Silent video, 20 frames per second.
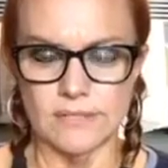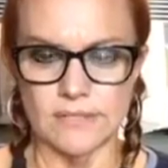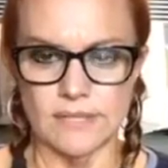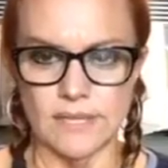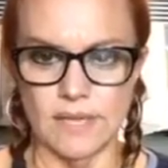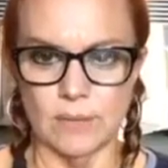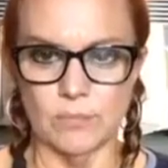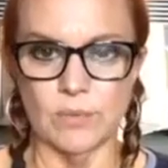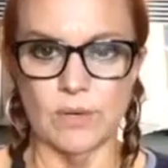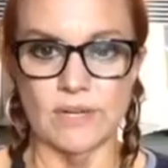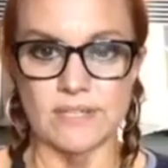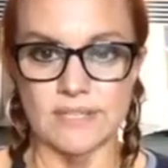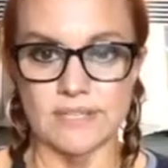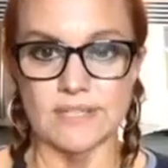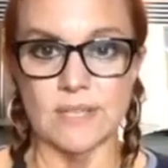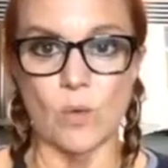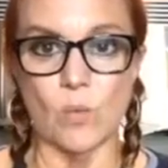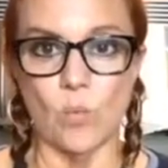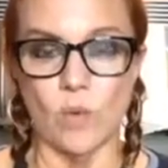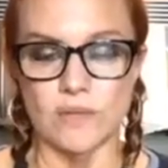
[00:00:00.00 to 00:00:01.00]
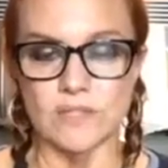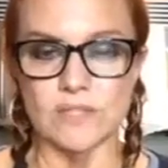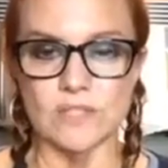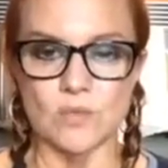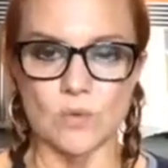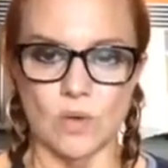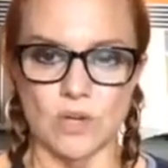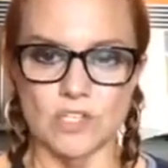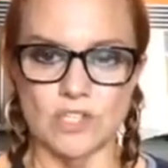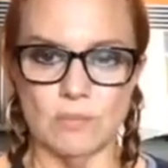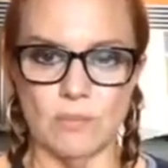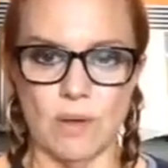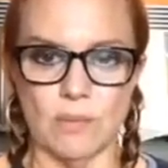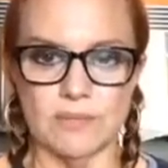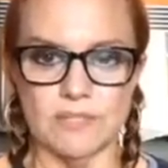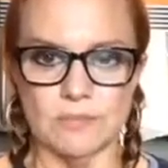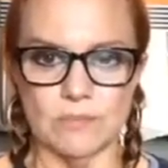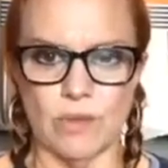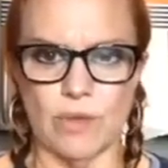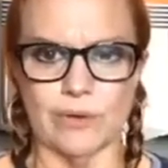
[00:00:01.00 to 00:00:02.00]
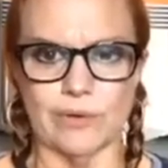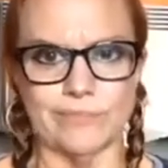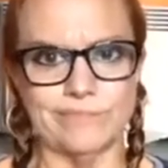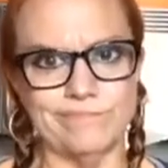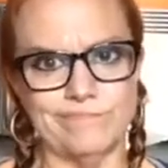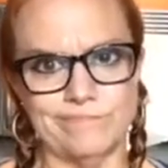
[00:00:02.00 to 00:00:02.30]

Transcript: let's see, and Brenda says that was the squash you bought was smaller.